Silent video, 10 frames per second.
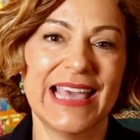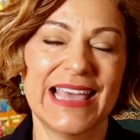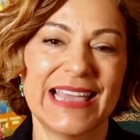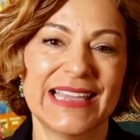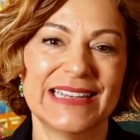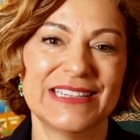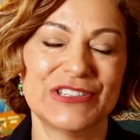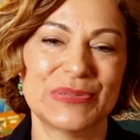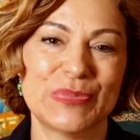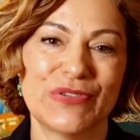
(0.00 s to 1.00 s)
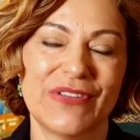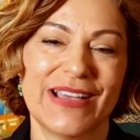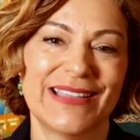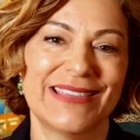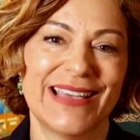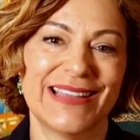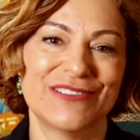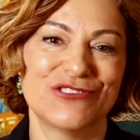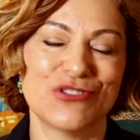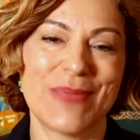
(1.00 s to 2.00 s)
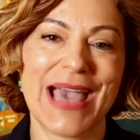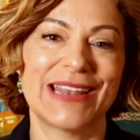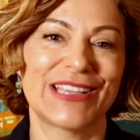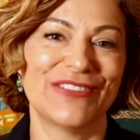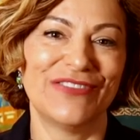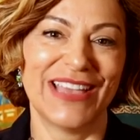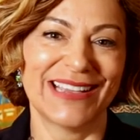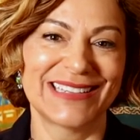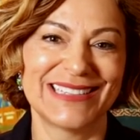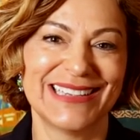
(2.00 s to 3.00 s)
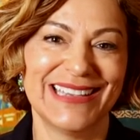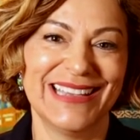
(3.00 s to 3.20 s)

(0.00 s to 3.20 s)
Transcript: and just provide that dramatic effect.